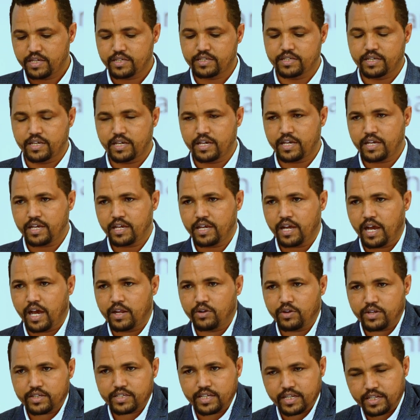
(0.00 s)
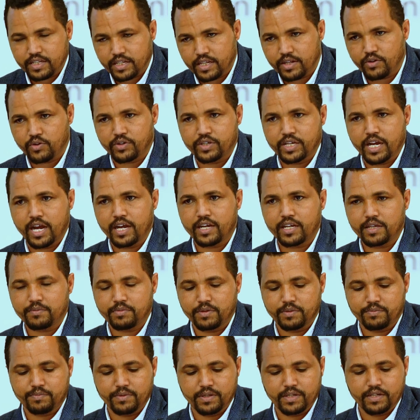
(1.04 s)
the adolescent or young
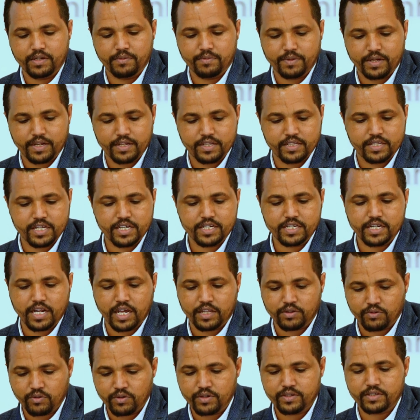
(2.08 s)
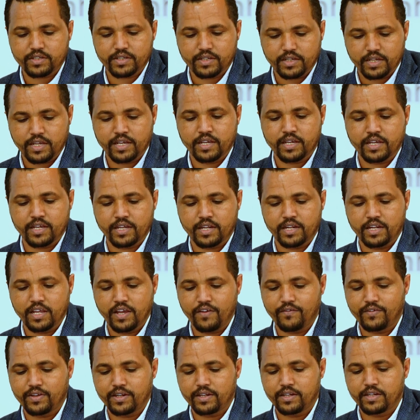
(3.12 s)
people representation at all
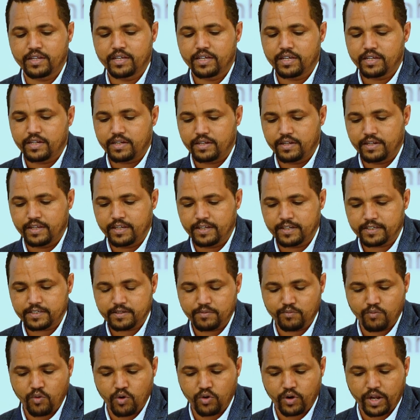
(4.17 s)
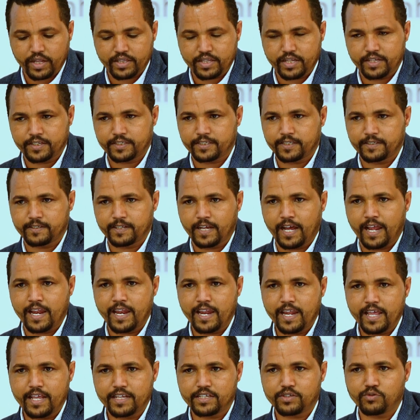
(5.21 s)
level needs more attention.
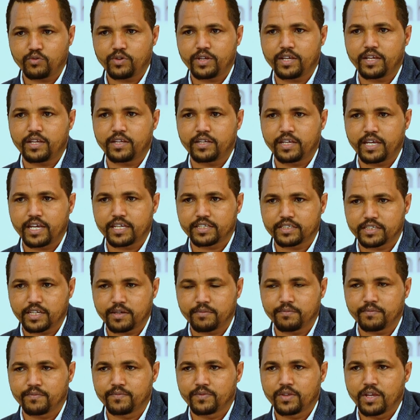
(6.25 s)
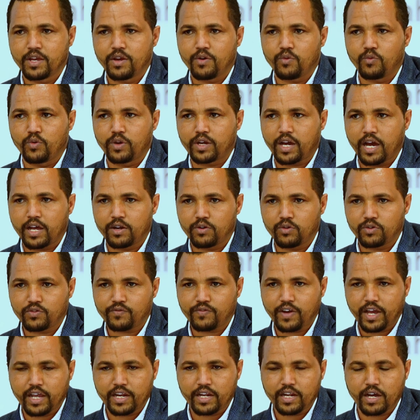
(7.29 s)
Unless we engage them, we cannot
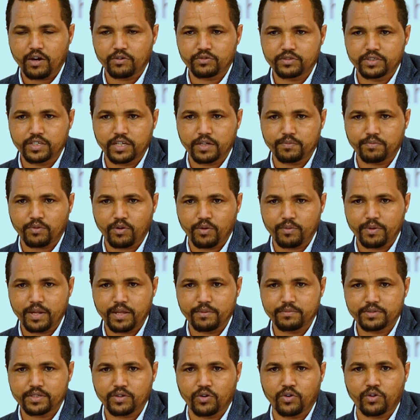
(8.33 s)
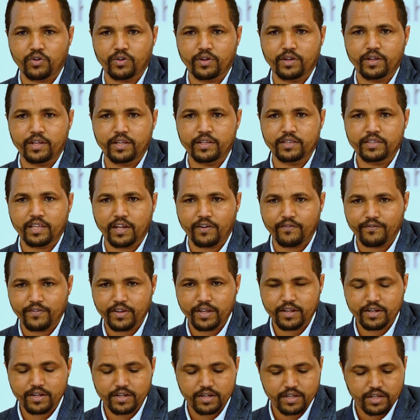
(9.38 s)
find out their problems or
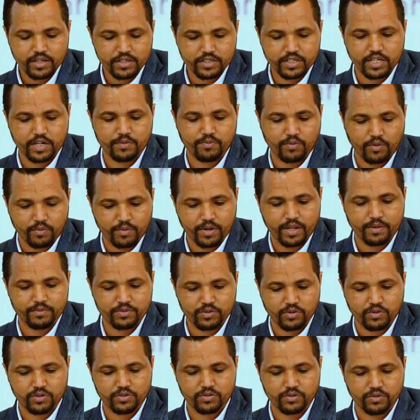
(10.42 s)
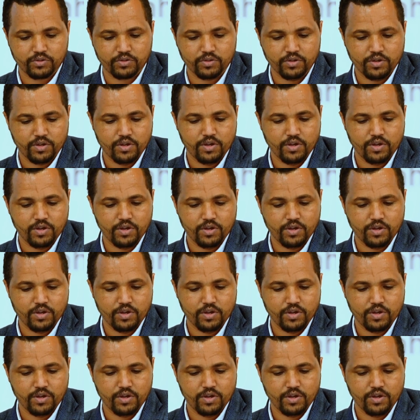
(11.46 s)
intervene their problems also.